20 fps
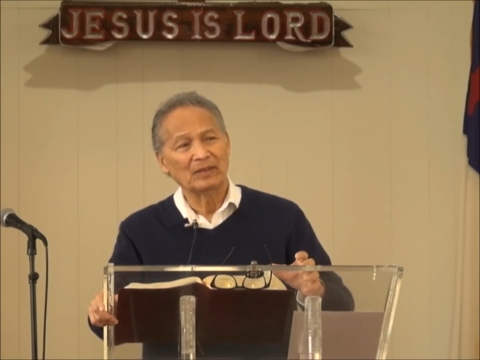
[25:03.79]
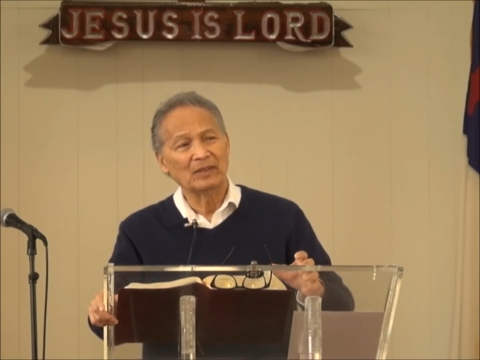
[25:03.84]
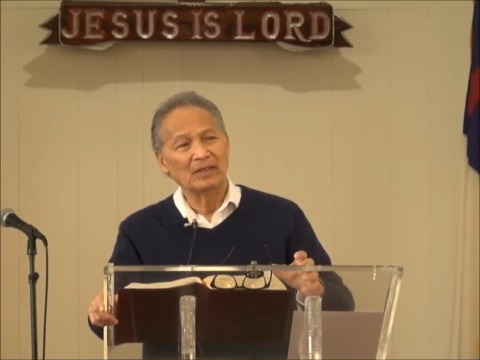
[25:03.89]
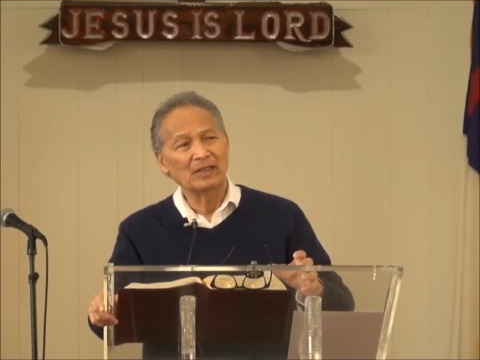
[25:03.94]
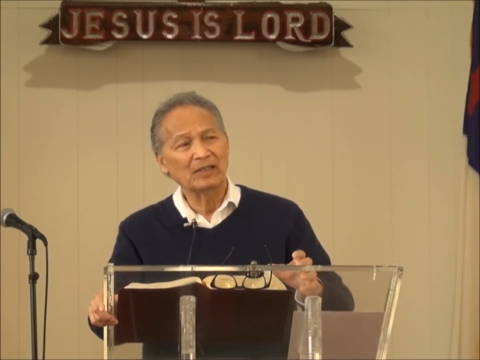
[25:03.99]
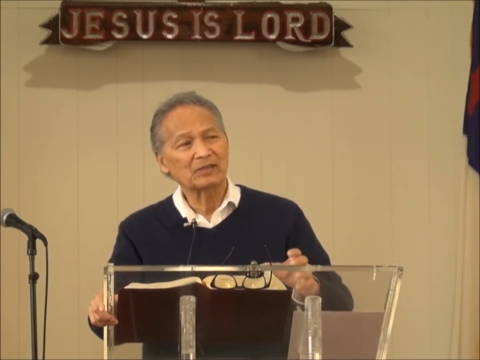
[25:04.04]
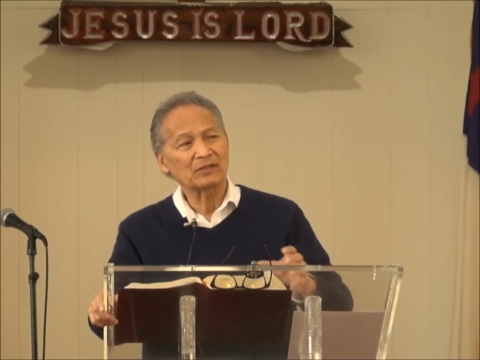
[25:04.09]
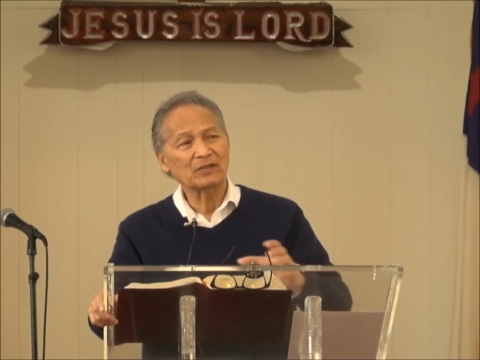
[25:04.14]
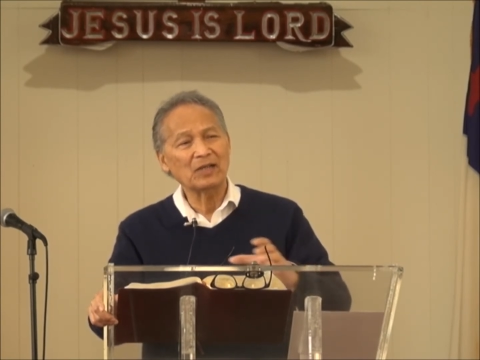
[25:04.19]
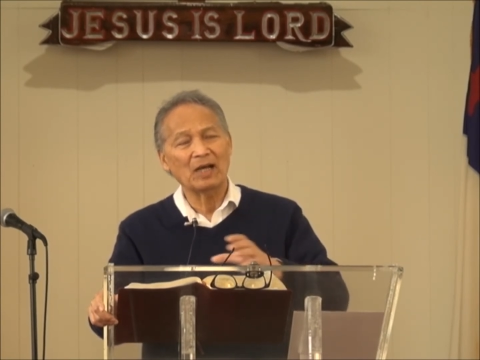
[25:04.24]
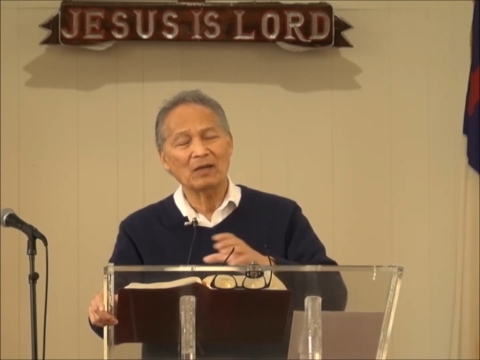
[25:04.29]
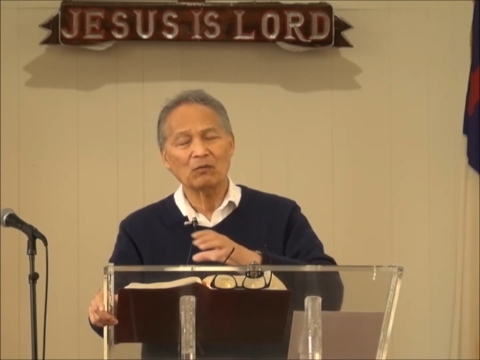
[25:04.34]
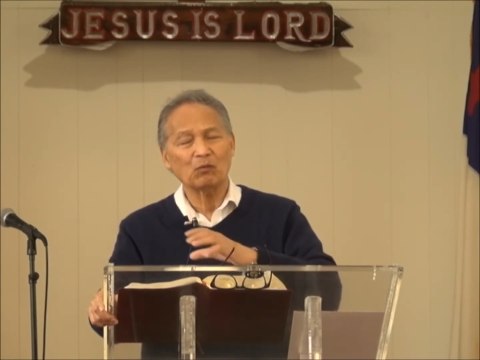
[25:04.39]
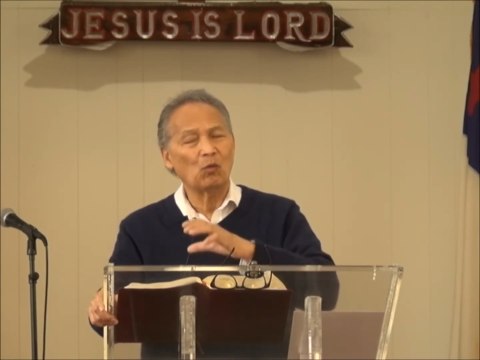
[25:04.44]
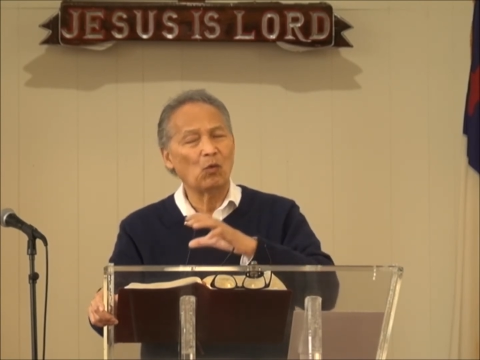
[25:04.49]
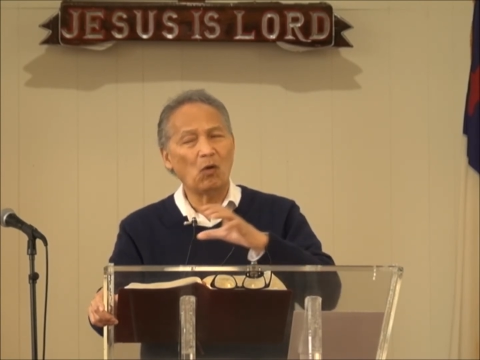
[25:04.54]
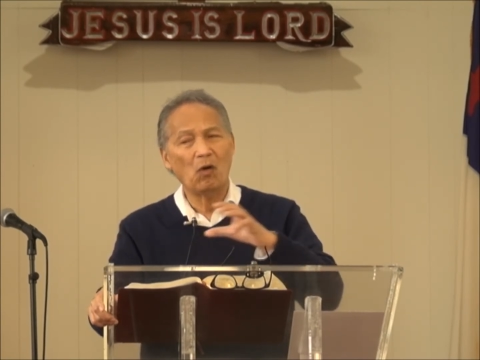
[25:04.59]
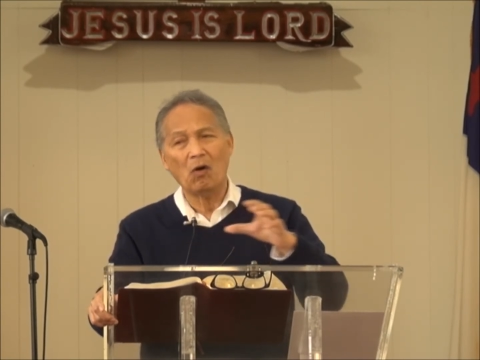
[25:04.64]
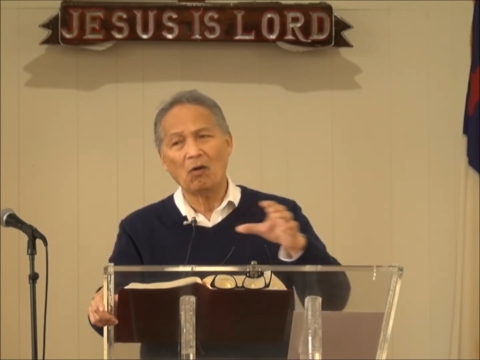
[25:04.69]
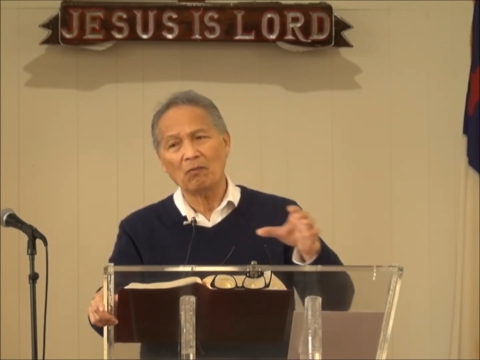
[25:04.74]
He's not
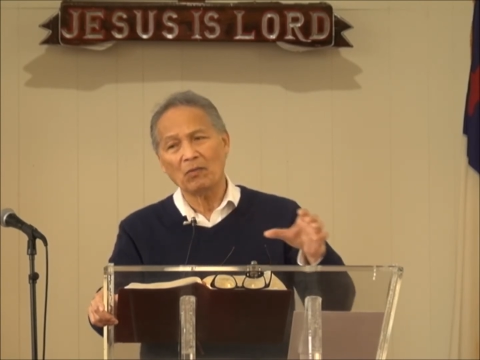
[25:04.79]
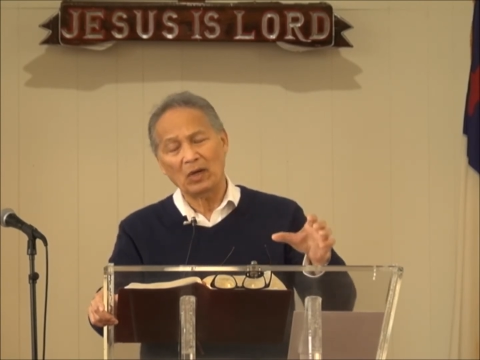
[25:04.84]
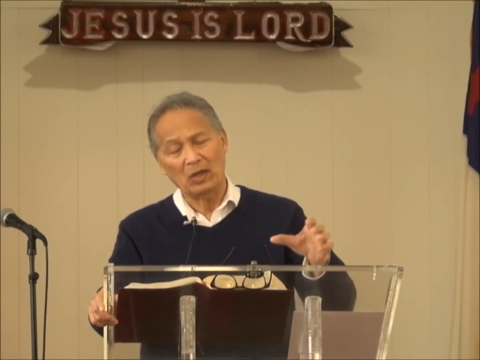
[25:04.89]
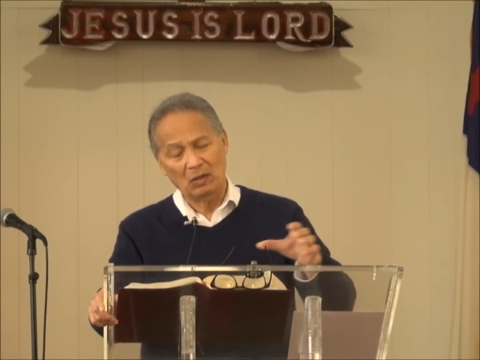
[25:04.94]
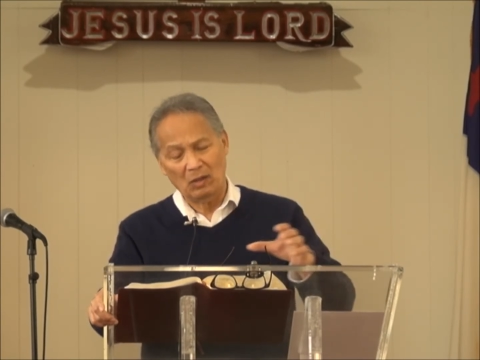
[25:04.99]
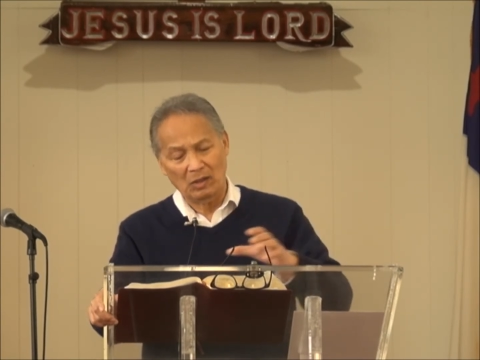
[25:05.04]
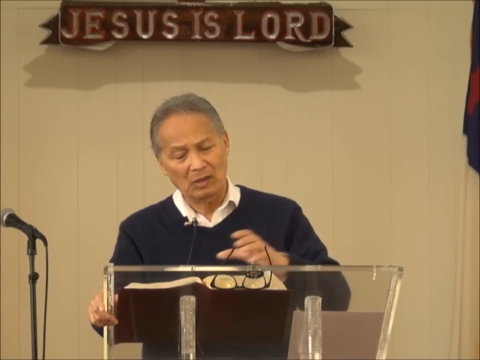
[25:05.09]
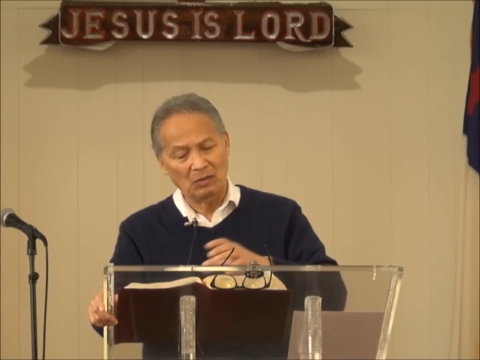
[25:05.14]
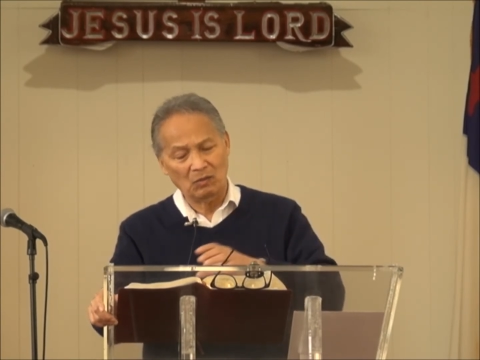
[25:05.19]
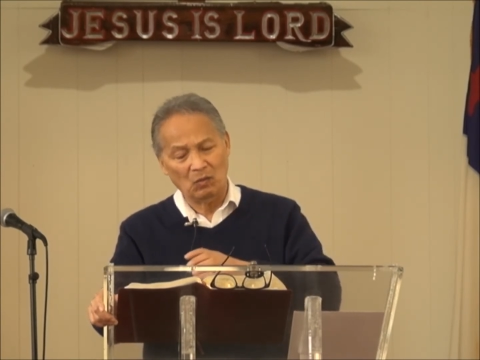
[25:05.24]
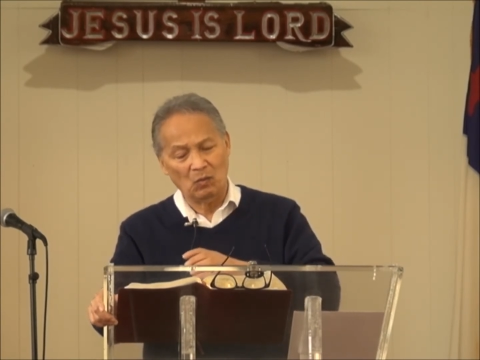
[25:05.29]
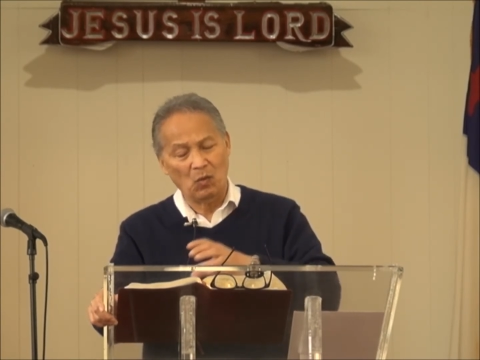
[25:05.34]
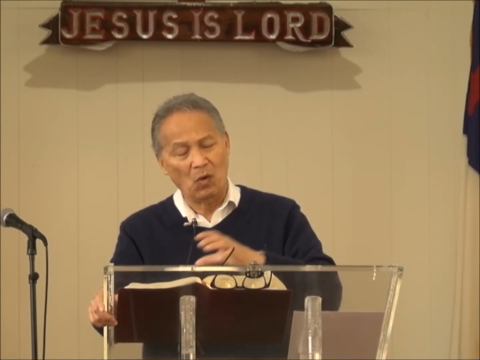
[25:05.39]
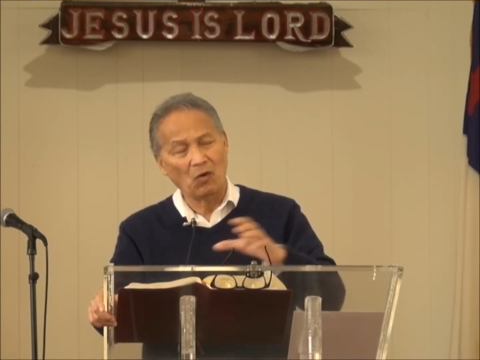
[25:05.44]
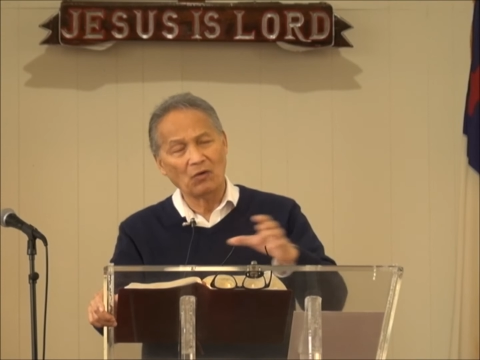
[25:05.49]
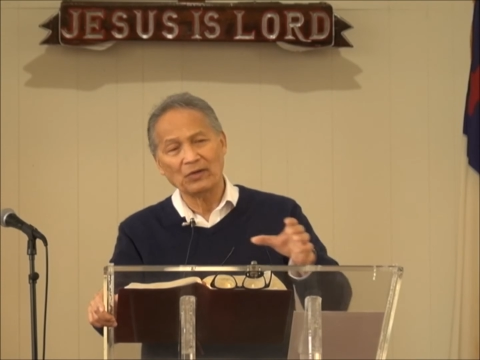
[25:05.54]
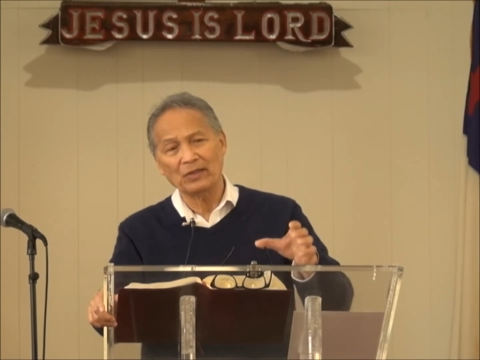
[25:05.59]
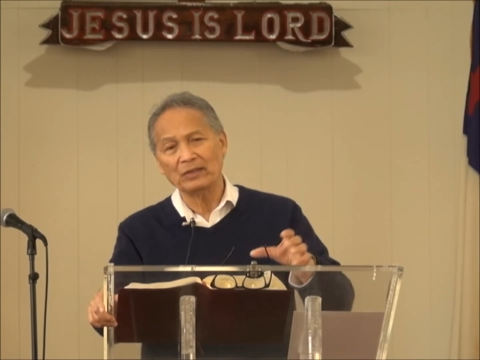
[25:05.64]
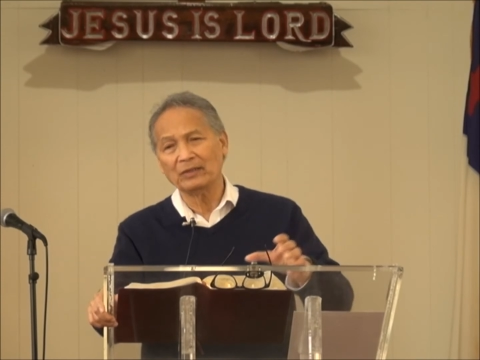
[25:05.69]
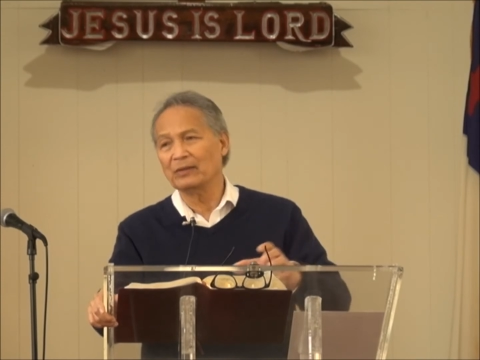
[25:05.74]

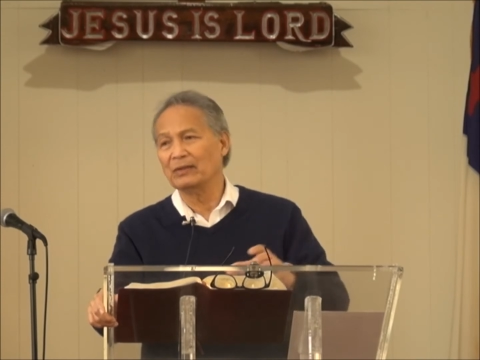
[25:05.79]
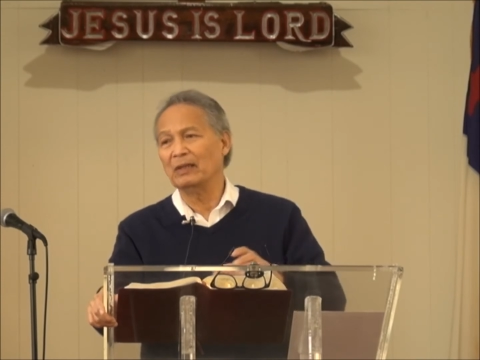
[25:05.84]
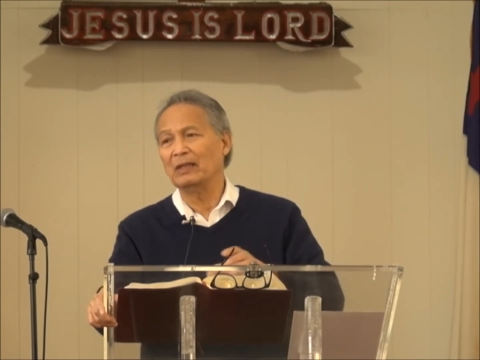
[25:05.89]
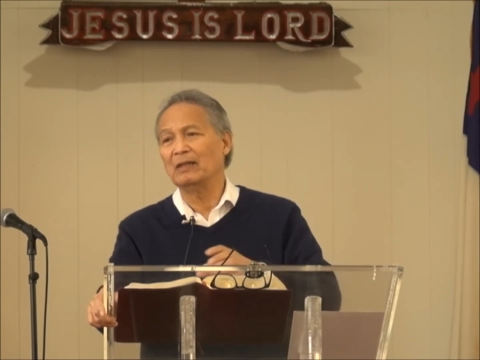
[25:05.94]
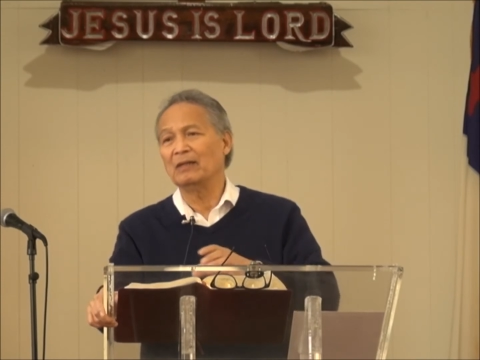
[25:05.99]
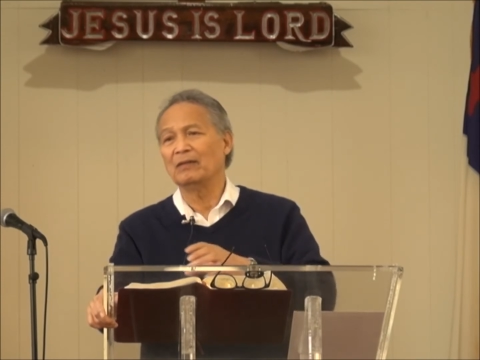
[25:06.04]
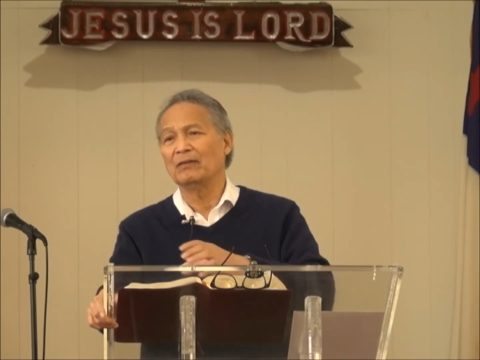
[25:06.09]
warning